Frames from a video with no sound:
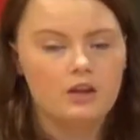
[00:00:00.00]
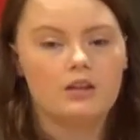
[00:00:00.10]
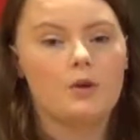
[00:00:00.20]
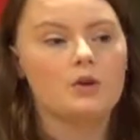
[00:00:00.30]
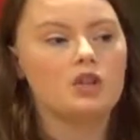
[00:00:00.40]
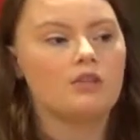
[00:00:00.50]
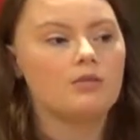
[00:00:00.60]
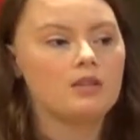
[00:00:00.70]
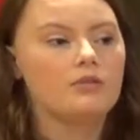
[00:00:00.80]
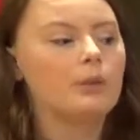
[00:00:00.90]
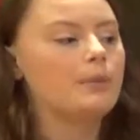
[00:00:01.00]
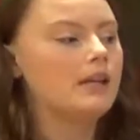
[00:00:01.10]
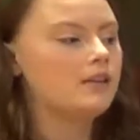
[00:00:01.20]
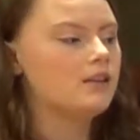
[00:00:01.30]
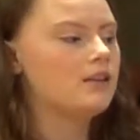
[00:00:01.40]
So it just
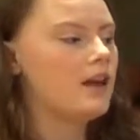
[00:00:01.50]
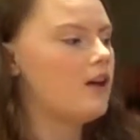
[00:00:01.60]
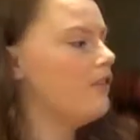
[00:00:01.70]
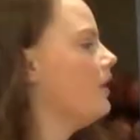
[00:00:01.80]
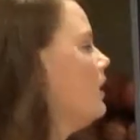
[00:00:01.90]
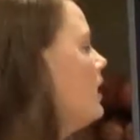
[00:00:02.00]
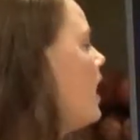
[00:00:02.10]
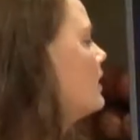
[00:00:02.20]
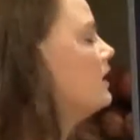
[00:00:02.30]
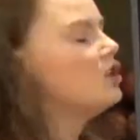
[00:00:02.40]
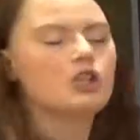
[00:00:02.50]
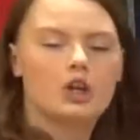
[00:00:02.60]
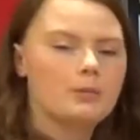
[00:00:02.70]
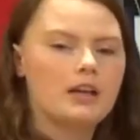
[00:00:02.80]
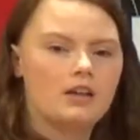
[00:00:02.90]
repeats itself until it
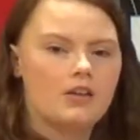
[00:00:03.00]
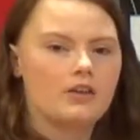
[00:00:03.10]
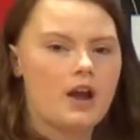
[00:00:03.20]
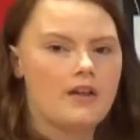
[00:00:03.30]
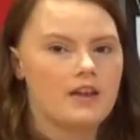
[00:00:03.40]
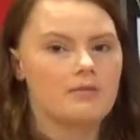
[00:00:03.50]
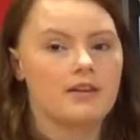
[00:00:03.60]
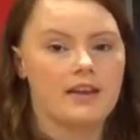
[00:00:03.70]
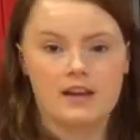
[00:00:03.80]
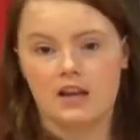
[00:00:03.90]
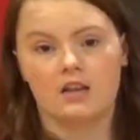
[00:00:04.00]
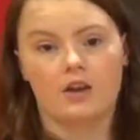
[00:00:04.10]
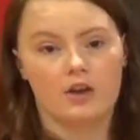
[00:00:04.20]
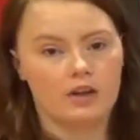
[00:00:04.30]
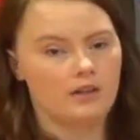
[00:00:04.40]
terminates on the ground. That's why lightning is
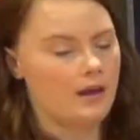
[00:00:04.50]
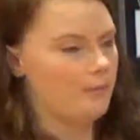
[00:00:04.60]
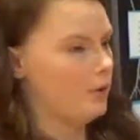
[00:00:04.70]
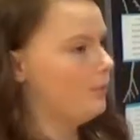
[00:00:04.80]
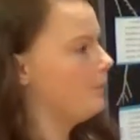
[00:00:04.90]
a good example.